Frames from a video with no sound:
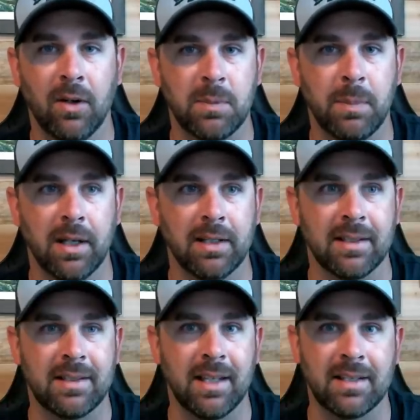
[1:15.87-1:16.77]
It's been
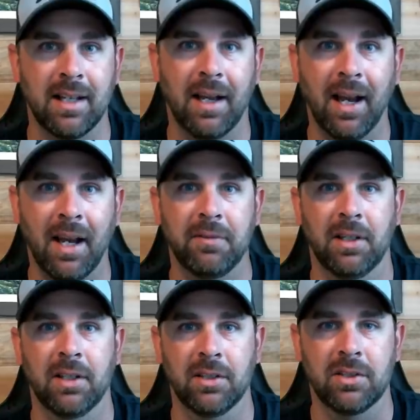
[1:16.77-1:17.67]
six and a half
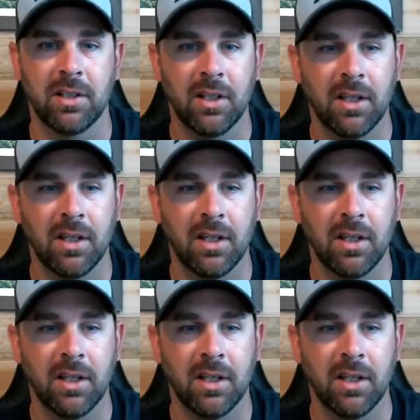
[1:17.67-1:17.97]
years.